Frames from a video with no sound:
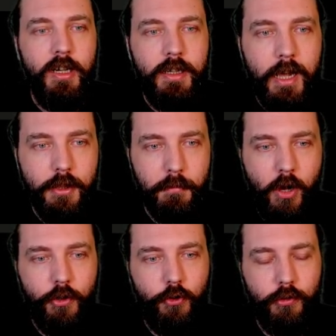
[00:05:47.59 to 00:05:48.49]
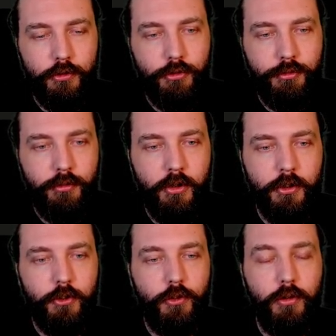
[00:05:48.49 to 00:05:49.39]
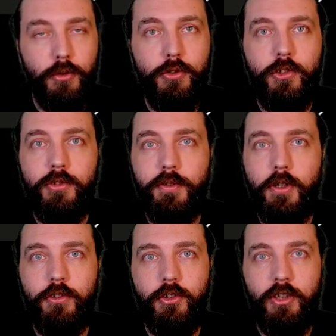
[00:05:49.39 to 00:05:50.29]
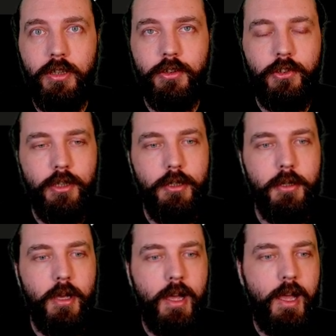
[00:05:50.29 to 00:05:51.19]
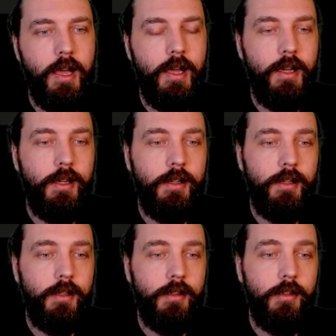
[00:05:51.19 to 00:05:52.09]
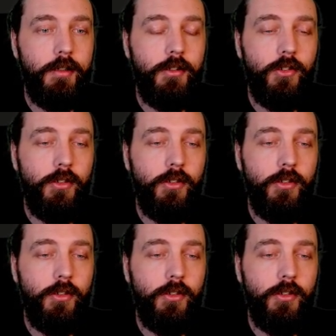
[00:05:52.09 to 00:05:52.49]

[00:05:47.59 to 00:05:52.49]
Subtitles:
Now, the Marshall Crux loses versatility and